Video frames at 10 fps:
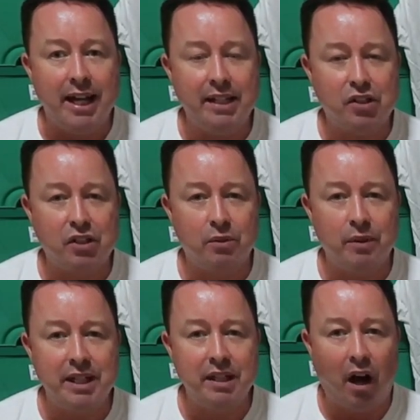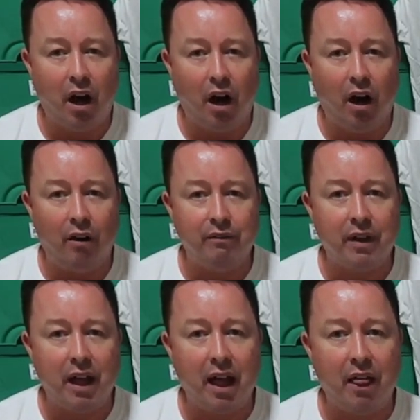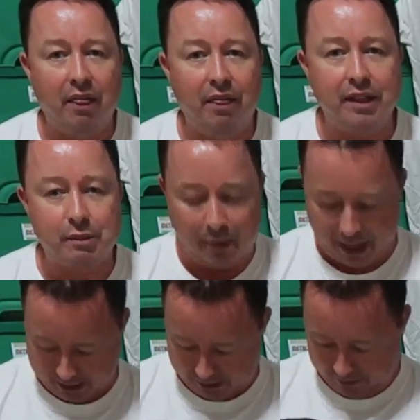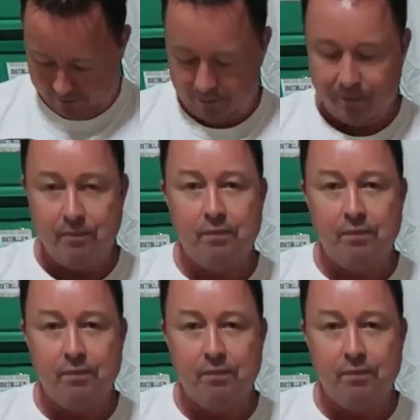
history of this band,